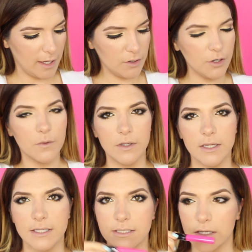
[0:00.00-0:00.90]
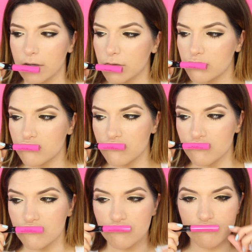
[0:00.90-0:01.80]
I don't know, what do you guys think?
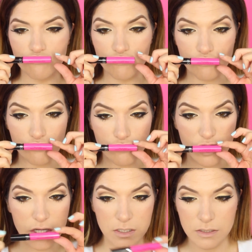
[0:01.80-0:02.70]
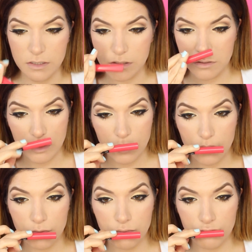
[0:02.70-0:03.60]
This?
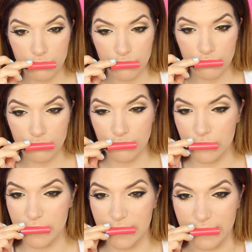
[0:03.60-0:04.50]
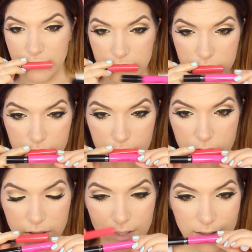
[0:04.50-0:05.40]
Or this?
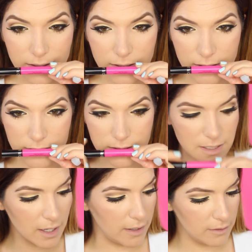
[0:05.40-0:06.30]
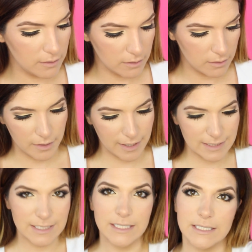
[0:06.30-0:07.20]
I can't decide.
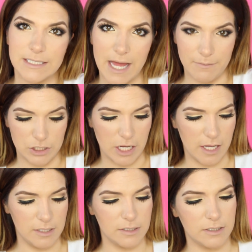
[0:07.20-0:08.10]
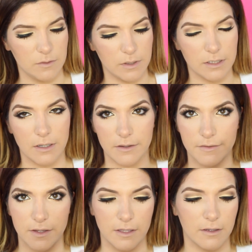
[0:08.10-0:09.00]
Let's send a Snapchat and see what y'all
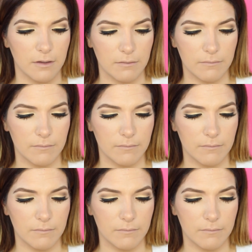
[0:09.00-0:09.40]
think.